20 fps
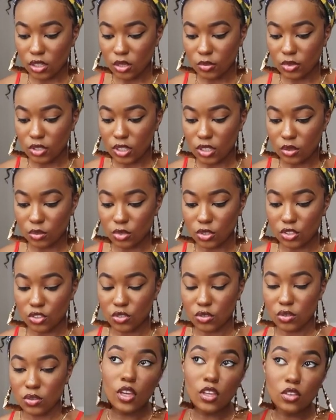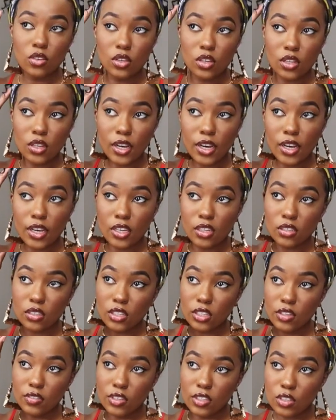Let me take some pictures. And you can like
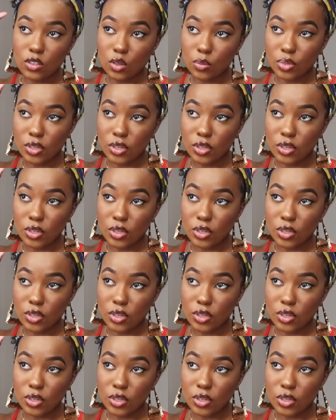leave these little